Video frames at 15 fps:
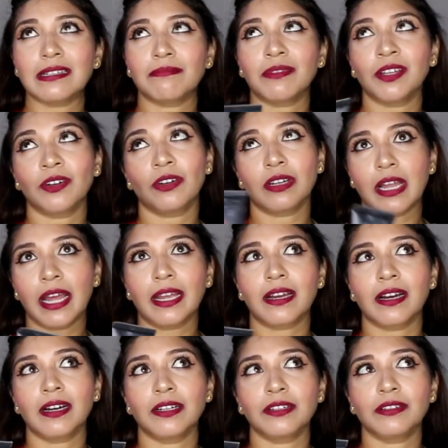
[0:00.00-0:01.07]
something on
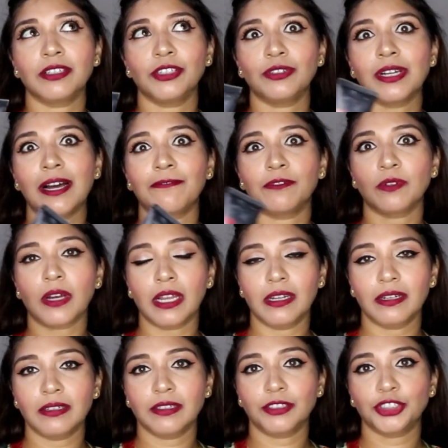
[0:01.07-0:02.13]
Nykaa, you'll have to
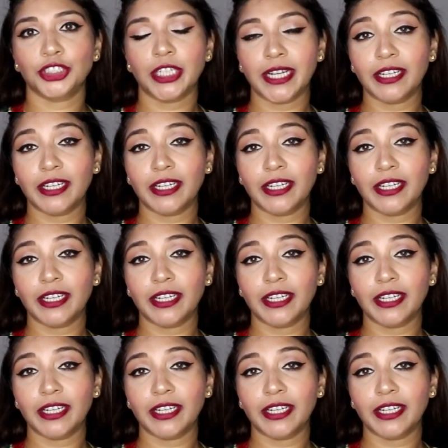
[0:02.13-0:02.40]
color